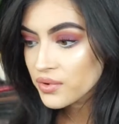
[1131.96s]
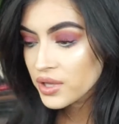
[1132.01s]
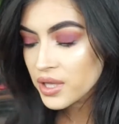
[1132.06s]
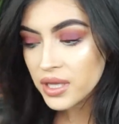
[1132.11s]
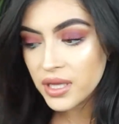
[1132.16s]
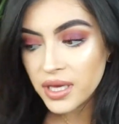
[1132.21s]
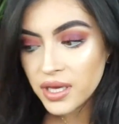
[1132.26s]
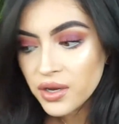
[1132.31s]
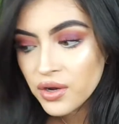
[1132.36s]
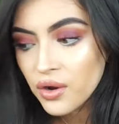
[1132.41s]
really
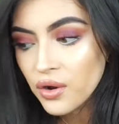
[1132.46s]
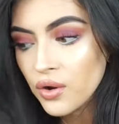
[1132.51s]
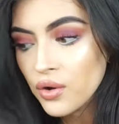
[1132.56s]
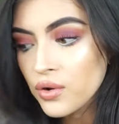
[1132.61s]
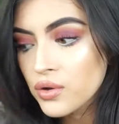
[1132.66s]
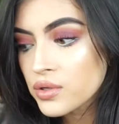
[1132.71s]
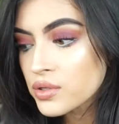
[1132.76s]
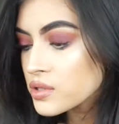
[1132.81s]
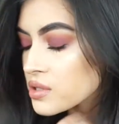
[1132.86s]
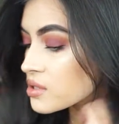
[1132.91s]
like
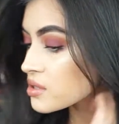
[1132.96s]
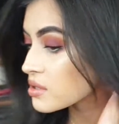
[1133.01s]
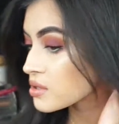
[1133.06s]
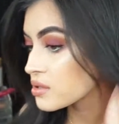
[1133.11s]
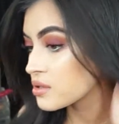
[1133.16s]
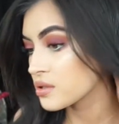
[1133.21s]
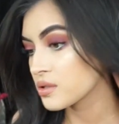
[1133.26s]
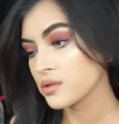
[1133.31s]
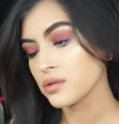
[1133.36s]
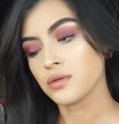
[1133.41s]
curls.
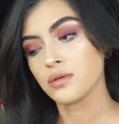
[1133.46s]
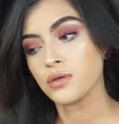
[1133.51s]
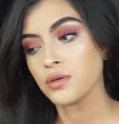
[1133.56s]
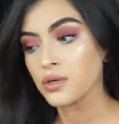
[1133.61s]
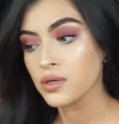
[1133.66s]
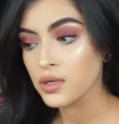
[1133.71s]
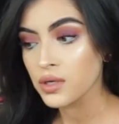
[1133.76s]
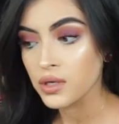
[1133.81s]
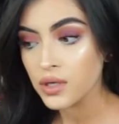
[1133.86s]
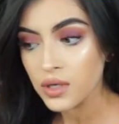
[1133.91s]

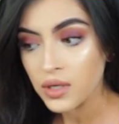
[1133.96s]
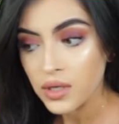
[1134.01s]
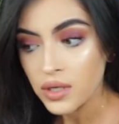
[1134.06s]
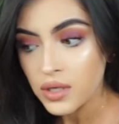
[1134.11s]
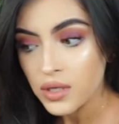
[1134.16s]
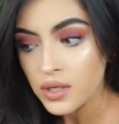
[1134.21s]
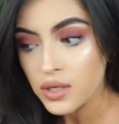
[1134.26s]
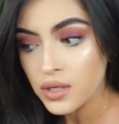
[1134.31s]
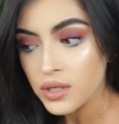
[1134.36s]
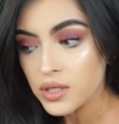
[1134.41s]

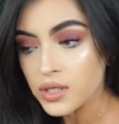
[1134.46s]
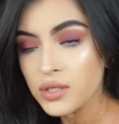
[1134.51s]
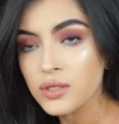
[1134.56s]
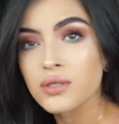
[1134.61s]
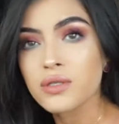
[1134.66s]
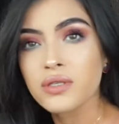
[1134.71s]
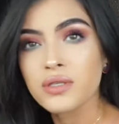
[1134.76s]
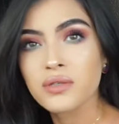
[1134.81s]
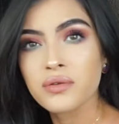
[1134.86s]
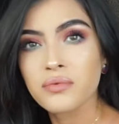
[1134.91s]
They're
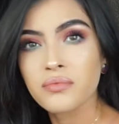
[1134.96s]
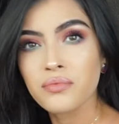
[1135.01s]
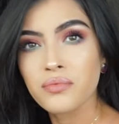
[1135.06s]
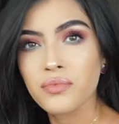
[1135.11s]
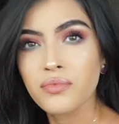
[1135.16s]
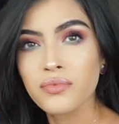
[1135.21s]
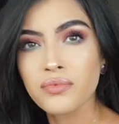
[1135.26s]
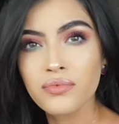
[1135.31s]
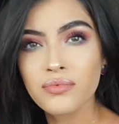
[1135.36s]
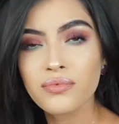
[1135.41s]
just
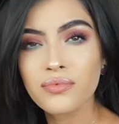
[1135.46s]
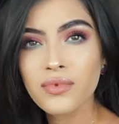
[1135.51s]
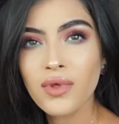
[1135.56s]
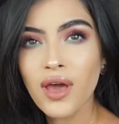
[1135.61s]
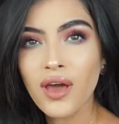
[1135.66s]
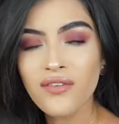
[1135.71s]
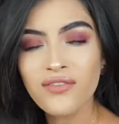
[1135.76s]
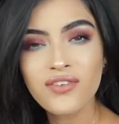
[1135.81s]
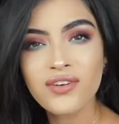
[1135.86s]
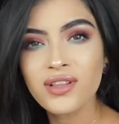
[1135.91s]

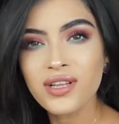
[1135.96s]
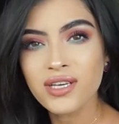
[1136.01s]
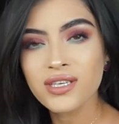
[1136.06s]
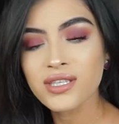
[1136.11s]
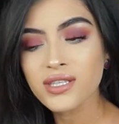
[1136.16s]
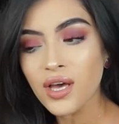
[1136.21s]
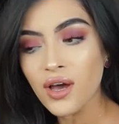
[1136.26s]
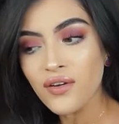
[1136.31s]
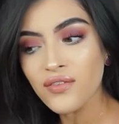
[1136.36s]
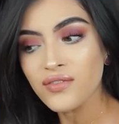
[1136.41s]

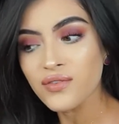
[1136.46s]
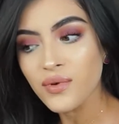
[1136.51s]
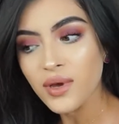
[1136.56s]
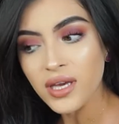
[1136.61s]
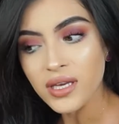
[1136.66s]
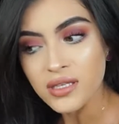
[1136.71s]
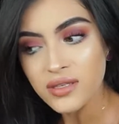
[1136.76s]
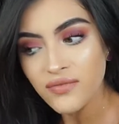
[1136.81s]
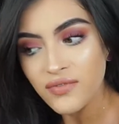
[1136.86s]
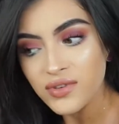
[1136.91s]
effortless, soft
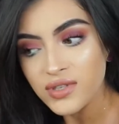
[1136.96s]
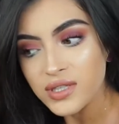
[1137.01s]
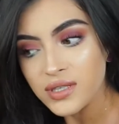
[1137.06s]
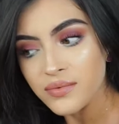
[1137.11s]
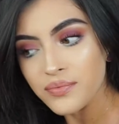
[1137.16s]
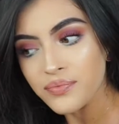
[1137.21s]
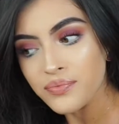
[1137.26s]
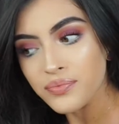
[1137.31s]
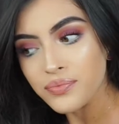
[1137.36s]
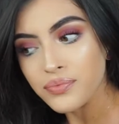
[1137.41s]
waves.
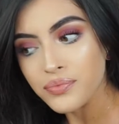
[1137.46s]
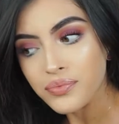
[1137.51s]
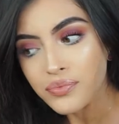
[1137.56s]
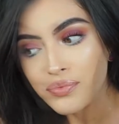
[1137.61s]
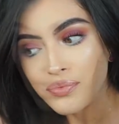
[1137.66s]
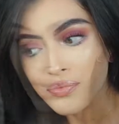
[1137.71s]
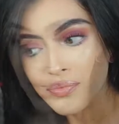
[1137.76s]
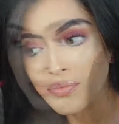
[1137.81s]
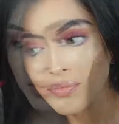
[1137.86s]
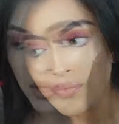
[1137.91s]

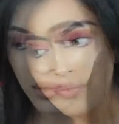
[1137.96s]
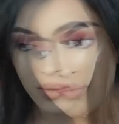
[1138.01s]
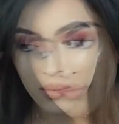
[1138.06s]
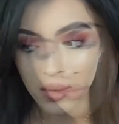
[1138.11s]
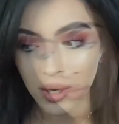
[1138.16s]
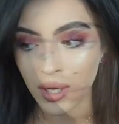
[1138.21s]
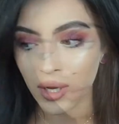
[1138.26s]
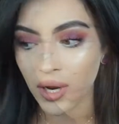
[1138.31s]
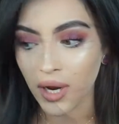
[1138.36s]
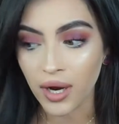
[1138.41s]
You can
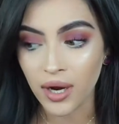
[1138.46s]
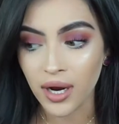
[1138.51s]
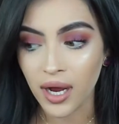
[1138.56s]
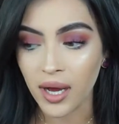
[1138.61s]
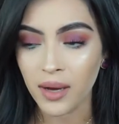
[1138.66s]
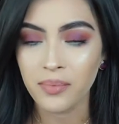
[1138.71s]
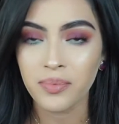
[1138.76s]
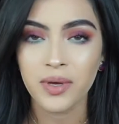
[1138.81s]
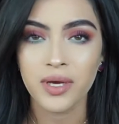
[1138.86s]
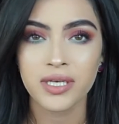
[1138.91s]
wear your hair
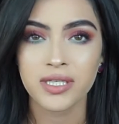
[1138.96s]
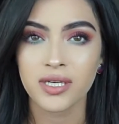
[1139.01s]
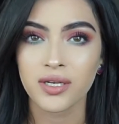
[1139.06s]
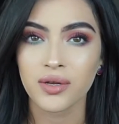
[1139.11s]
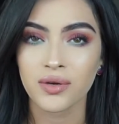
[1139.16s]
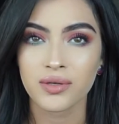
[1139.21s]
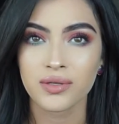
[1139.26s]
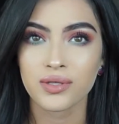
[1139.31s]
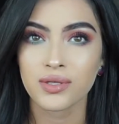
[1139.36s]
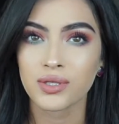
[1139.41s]
up because I
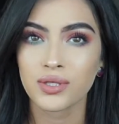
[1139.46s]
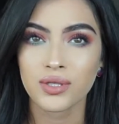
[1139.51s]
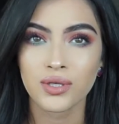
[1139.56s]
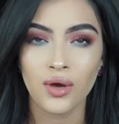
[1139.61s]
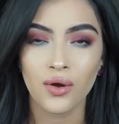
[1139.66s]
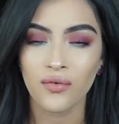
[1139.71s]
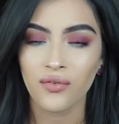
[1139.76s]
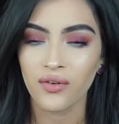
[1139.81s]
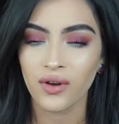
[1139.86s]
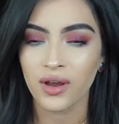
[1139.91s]
know it's
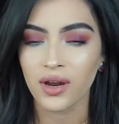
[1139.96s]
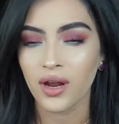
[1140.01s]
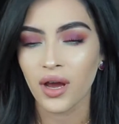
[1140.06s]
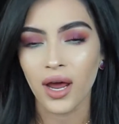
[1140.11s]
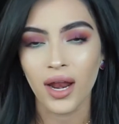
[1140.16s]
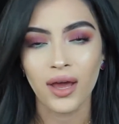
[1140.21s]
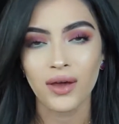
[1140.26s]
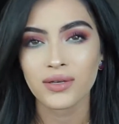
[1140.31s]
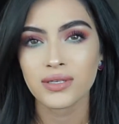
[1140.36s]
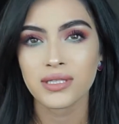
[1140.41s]
so freaking
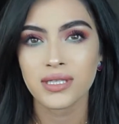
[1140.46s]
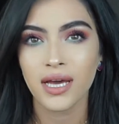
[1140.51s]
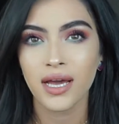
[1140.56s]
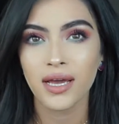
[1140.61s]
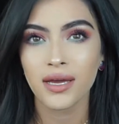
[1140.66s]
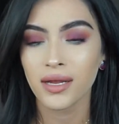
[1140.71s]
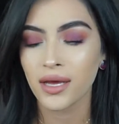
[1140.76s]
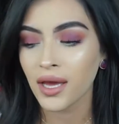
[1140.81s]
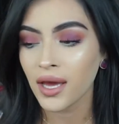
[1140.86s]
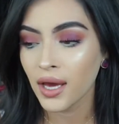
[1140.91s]
hot
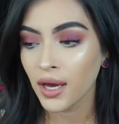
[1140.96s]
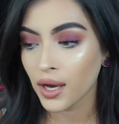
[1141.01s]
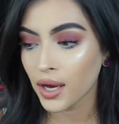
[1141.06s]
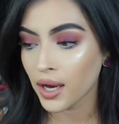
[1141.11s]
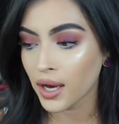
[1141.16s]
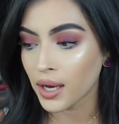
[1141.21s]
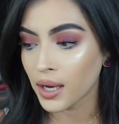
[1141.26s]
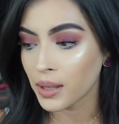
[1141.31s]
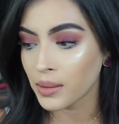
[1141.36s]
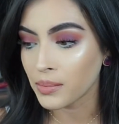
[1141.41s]
outside.
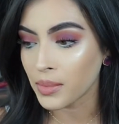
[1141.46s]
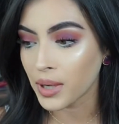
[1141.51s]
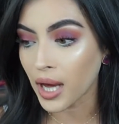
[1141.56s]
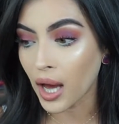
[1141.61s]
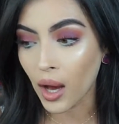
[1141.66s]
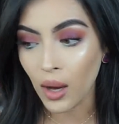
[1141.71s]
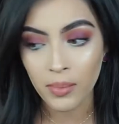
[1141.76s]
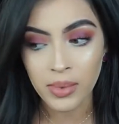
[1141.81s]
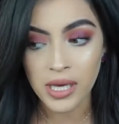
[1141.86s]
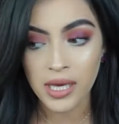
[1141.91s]
But
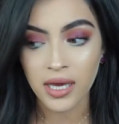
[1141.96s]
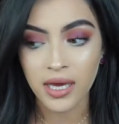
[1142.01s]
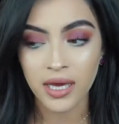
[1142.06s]
I'll be